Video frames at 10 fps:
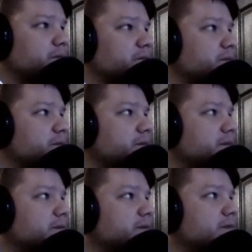yeah,
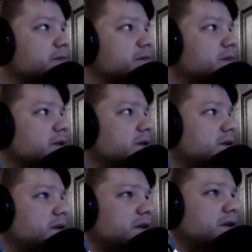
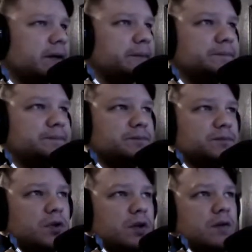I honestly,
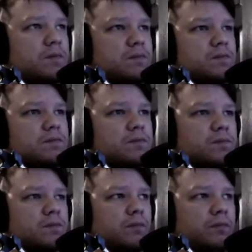the speeder
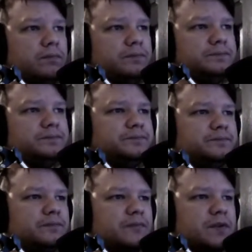chase scene, like they were
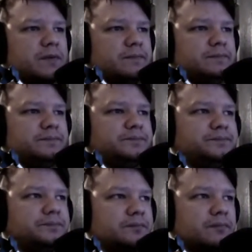trying to use practical
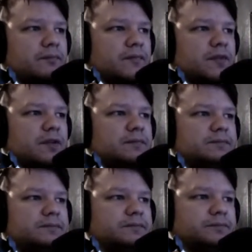effects, and man, the